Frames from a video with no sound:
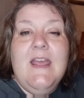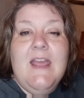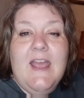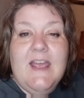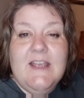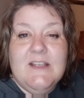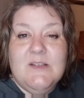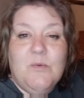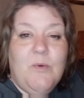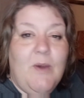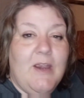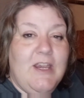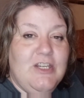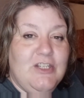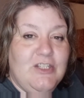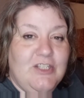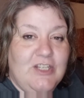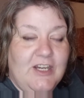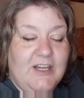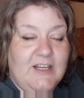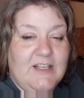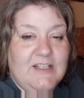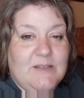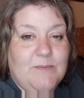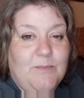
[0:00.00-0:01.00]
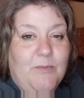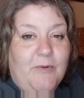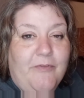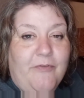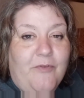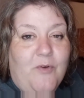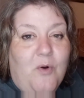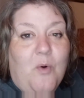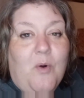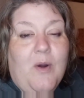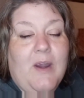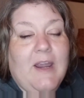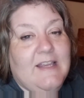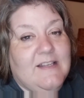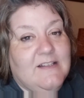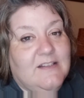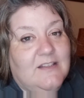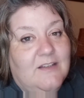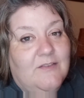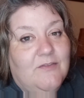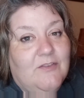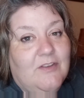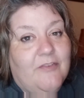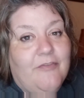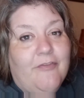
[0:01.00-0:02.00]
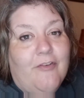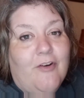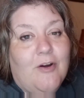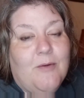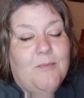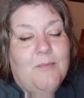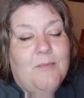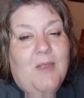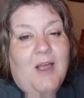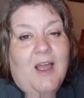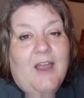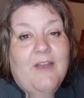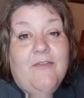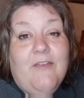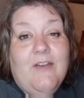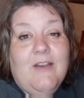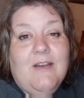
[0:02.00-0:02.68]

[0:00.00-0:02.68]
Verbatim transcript: has raised chickens before. He's lived the farm life.